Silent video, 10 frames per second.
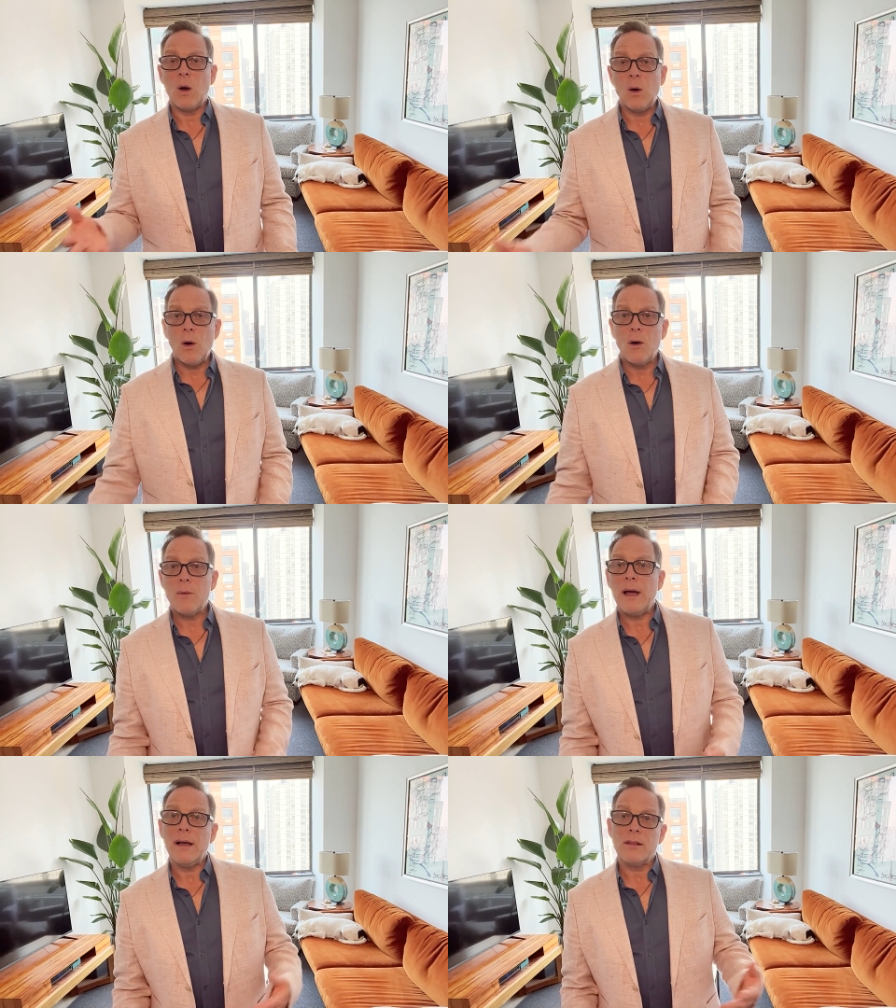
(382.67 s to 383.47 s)
a
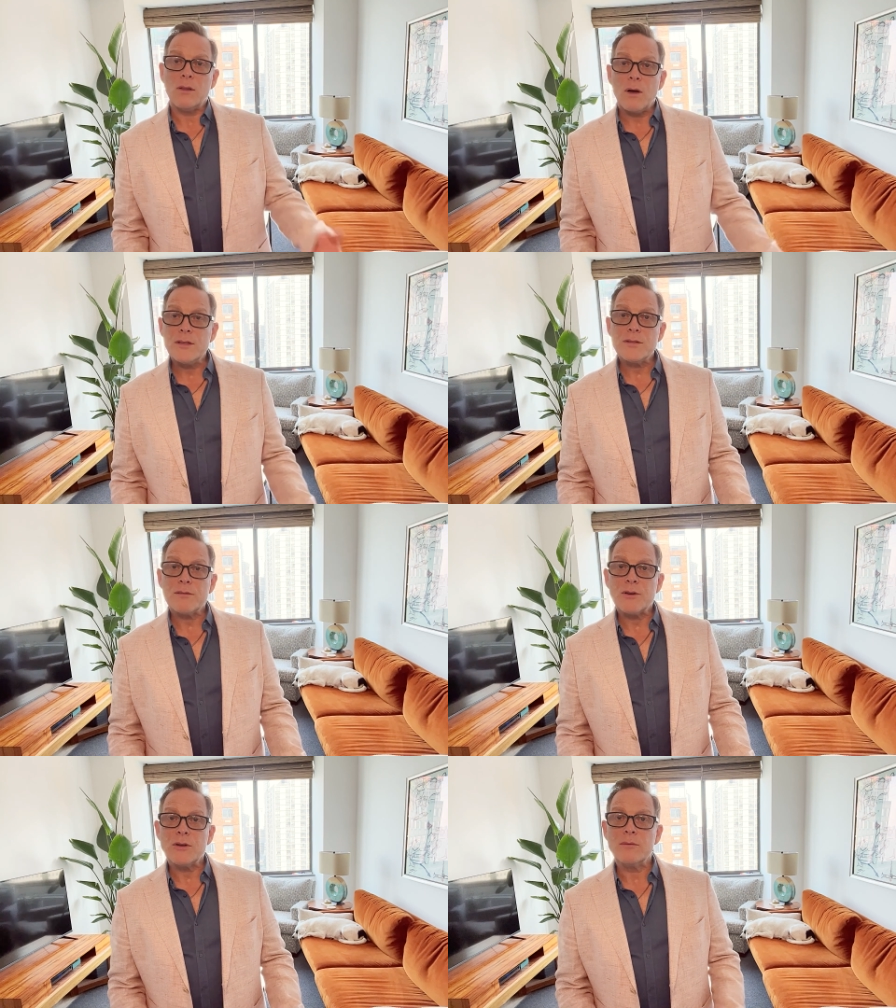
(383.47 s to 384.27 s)
hallway, a laundry
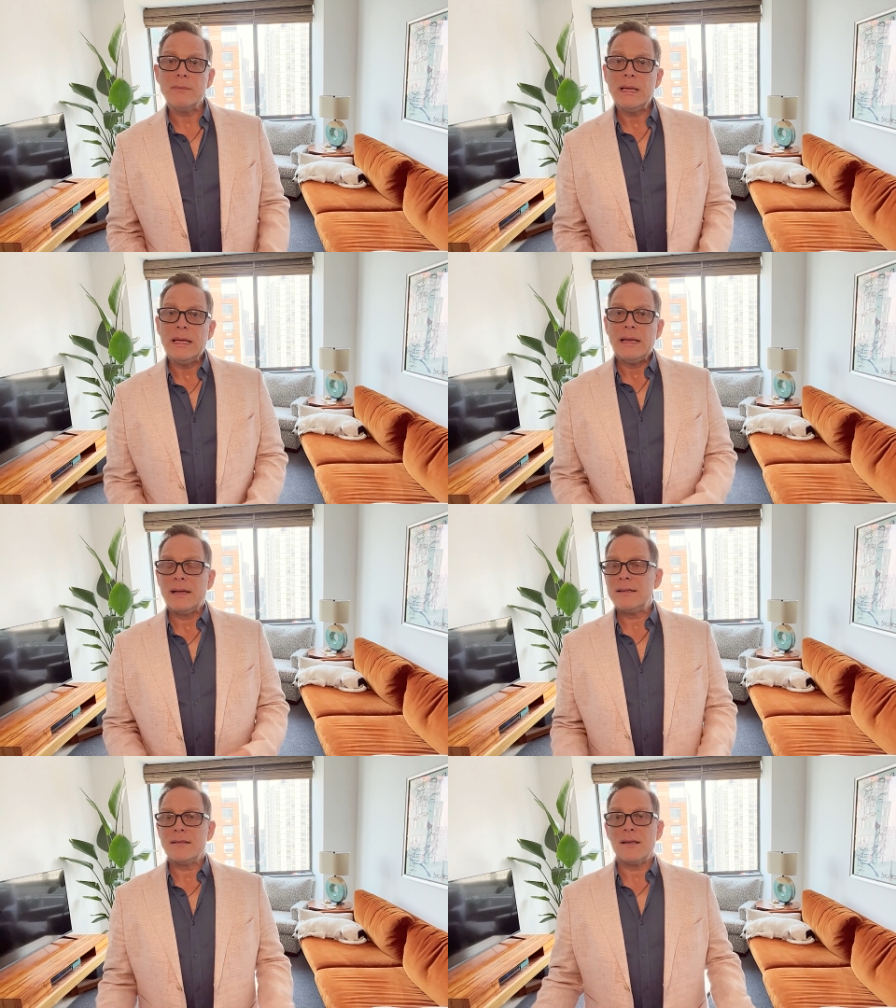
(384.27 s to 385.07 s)
room,
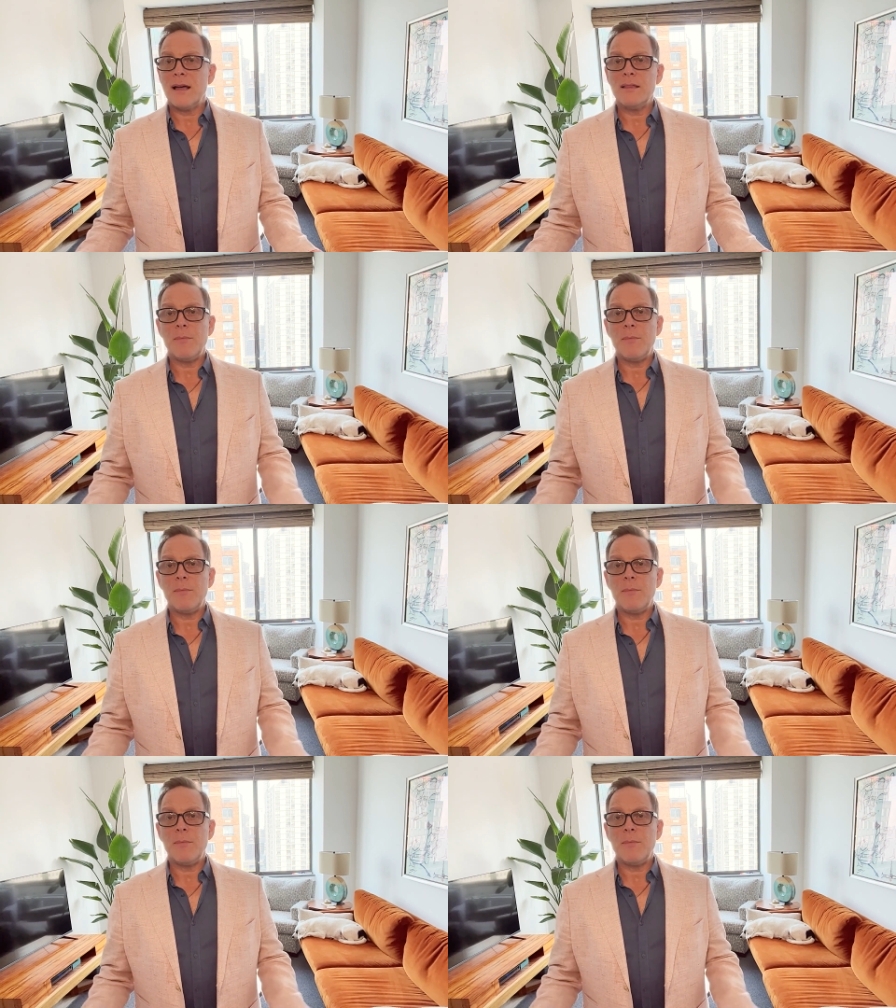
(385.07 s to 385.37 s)
and design.